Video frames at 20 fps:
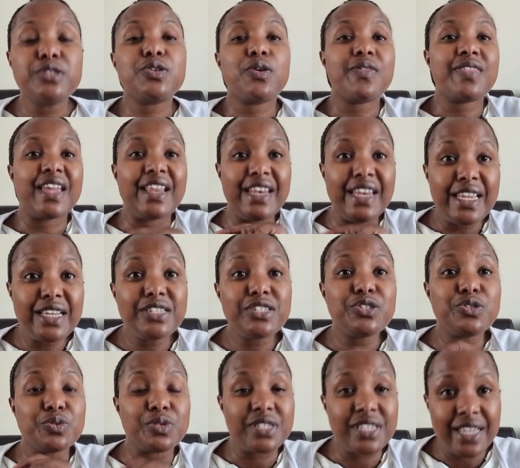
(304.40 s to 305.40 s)
So they need
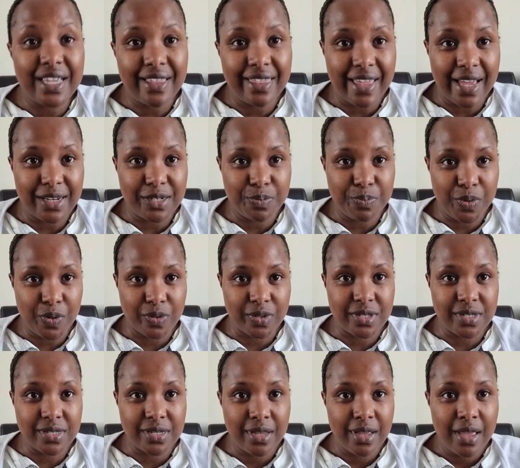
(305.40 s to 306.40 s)
to tick that
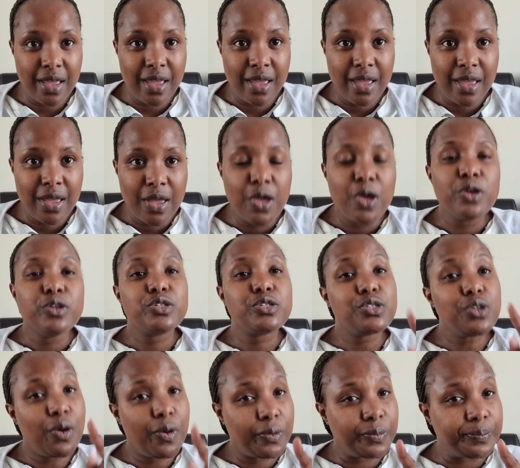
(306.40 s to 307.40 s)
box.
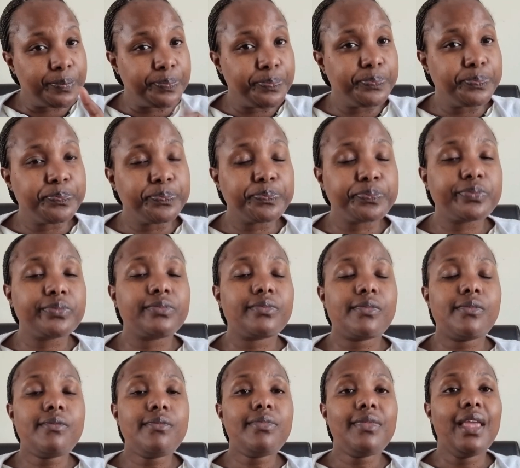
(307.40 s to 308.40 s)
So
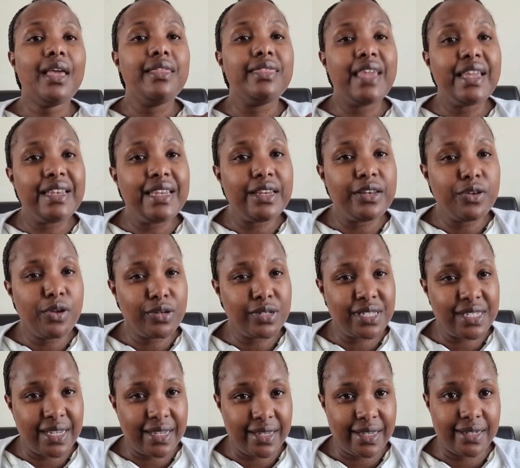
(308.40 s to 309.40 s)
they did not
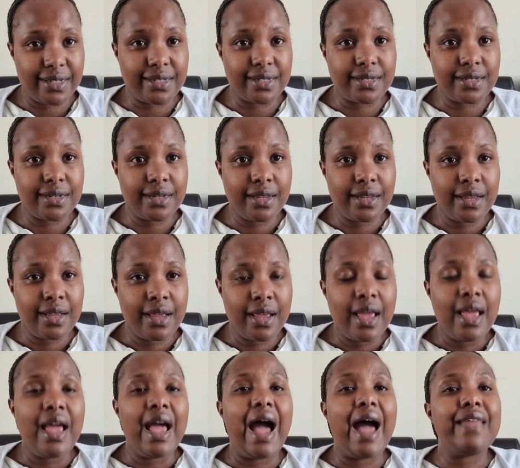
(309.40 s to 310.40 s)
tick it.
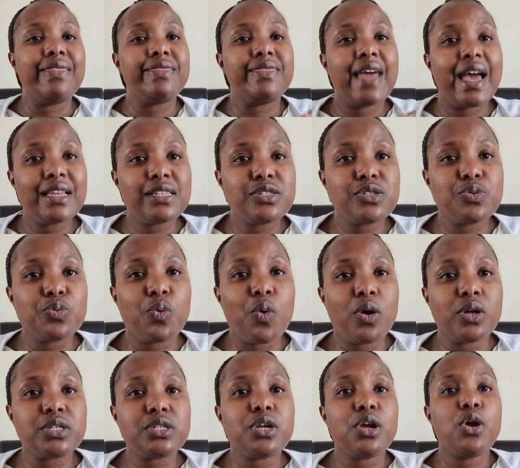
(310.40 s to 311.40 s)
And that's
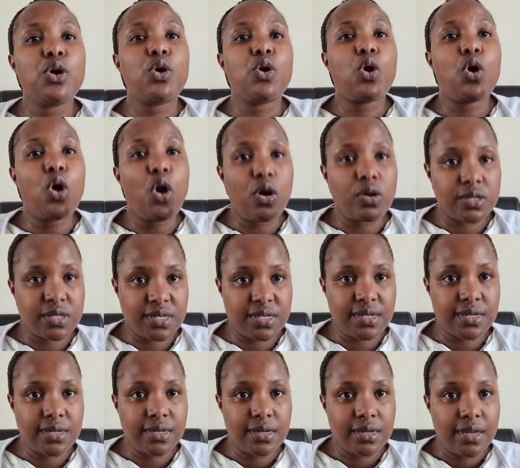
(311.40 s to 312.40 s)
what
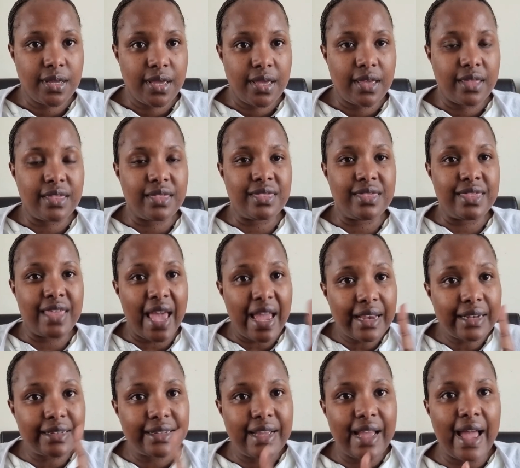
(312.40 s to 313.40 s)
cost
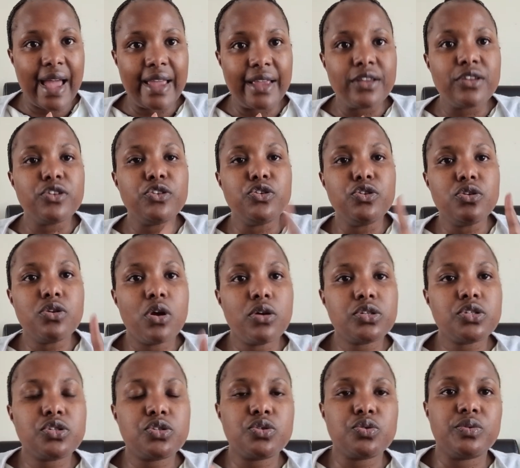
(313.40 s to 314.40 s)
that guy
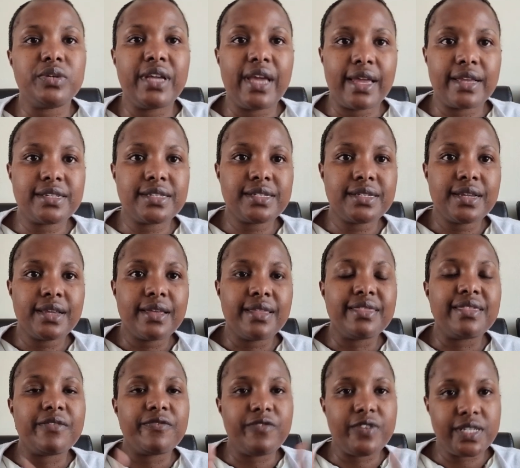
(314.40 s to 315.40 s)
not to get
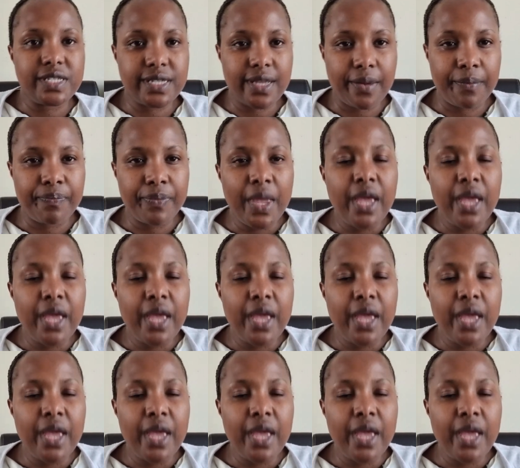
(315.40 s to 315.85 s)
the visa.